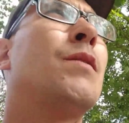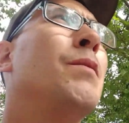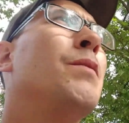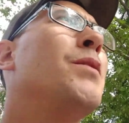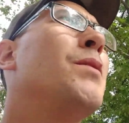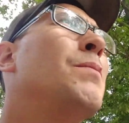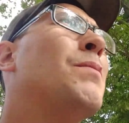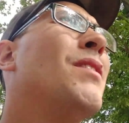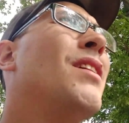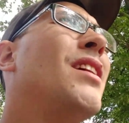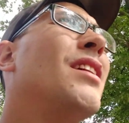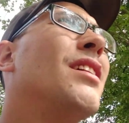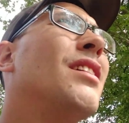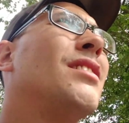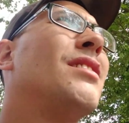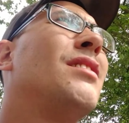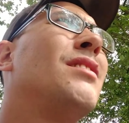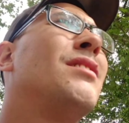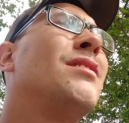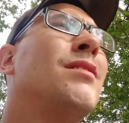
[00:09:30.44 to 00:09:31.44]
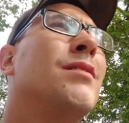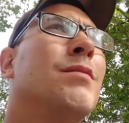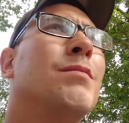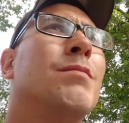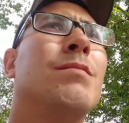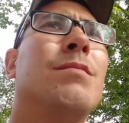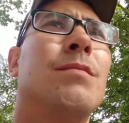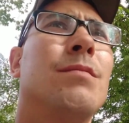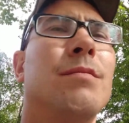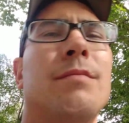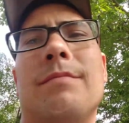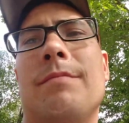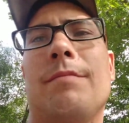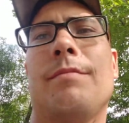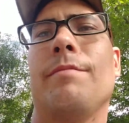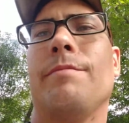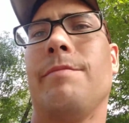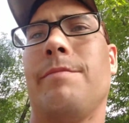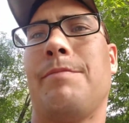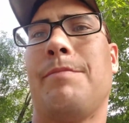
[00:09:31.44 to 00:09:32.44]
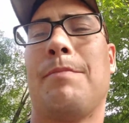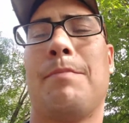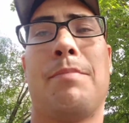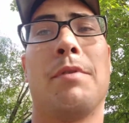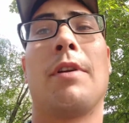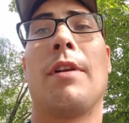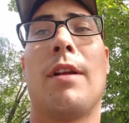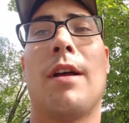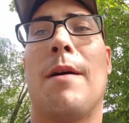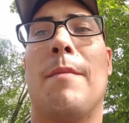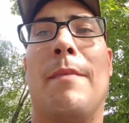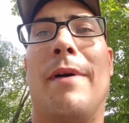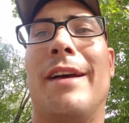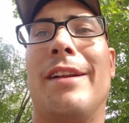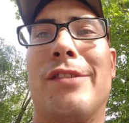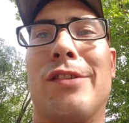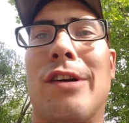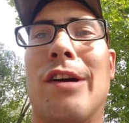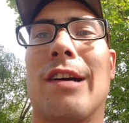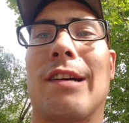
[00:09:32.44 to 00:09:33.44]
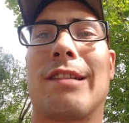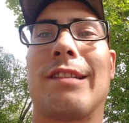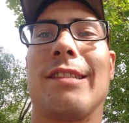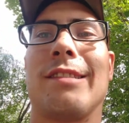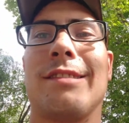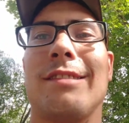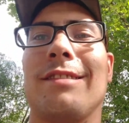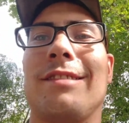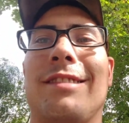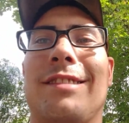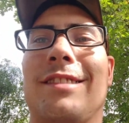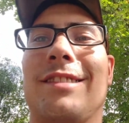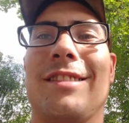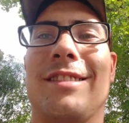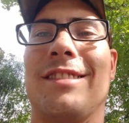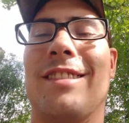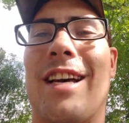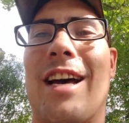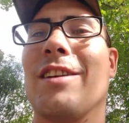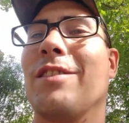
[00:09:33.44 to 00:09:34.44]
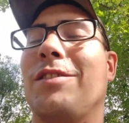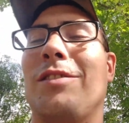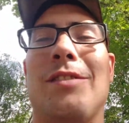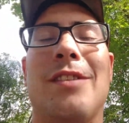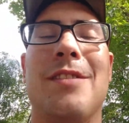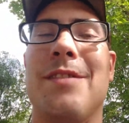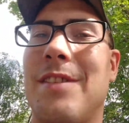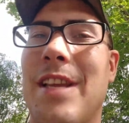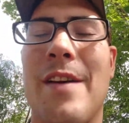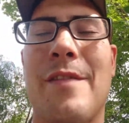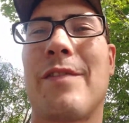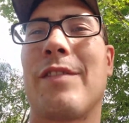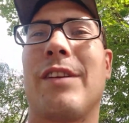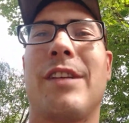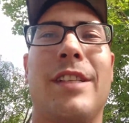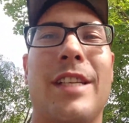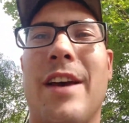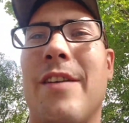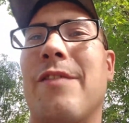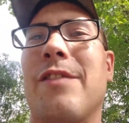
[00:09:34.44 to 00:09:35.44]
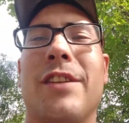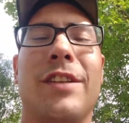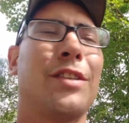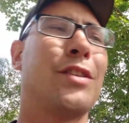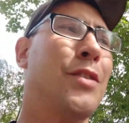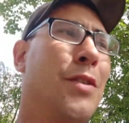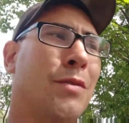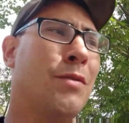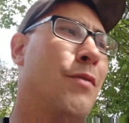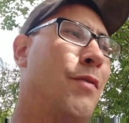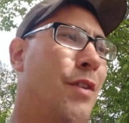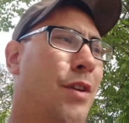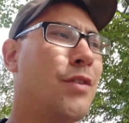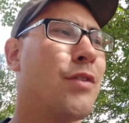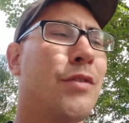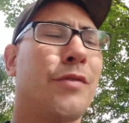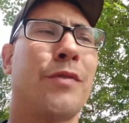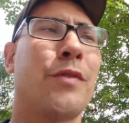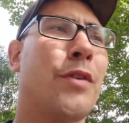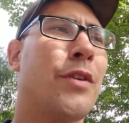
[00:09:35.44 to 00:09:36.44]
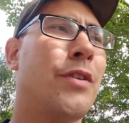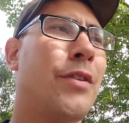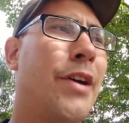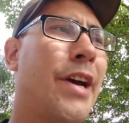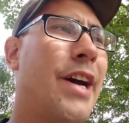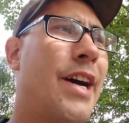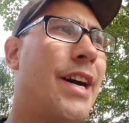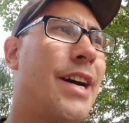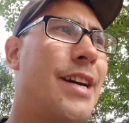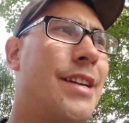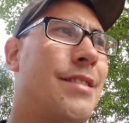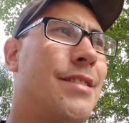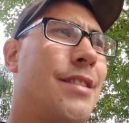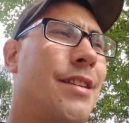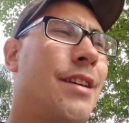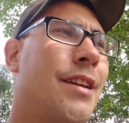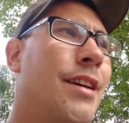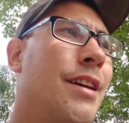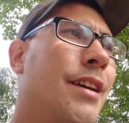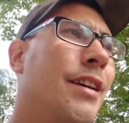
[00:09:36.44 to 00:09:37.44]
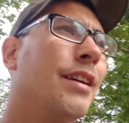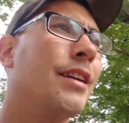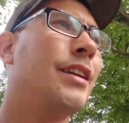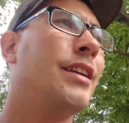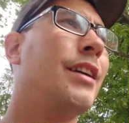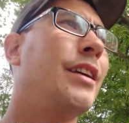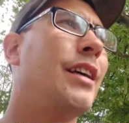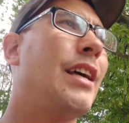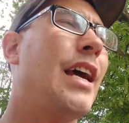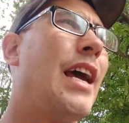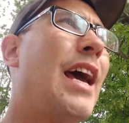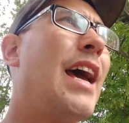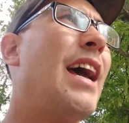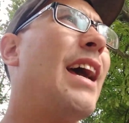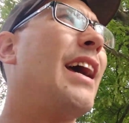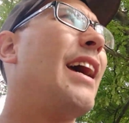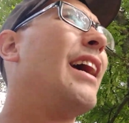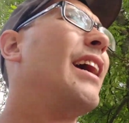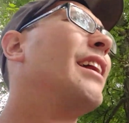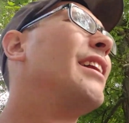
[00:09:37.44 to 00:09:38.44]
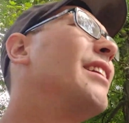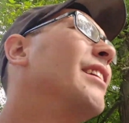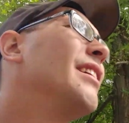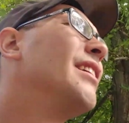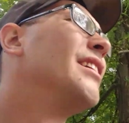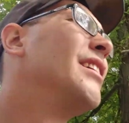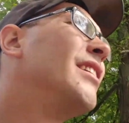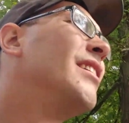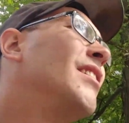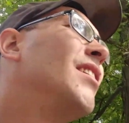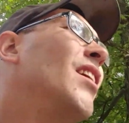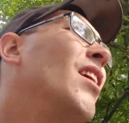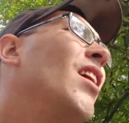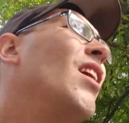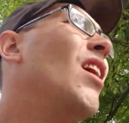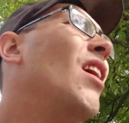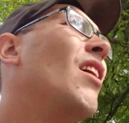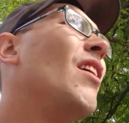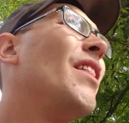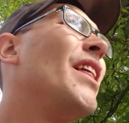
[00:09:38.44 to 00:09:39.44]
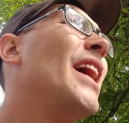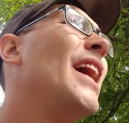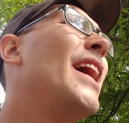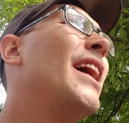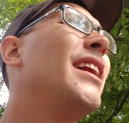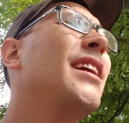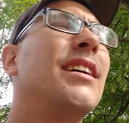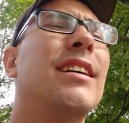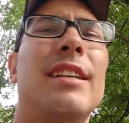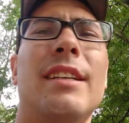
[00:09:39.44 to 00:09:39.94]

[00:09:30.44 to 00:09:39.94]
some new product, put it on my truck. I'll definitely do reviews for you guys and all of that.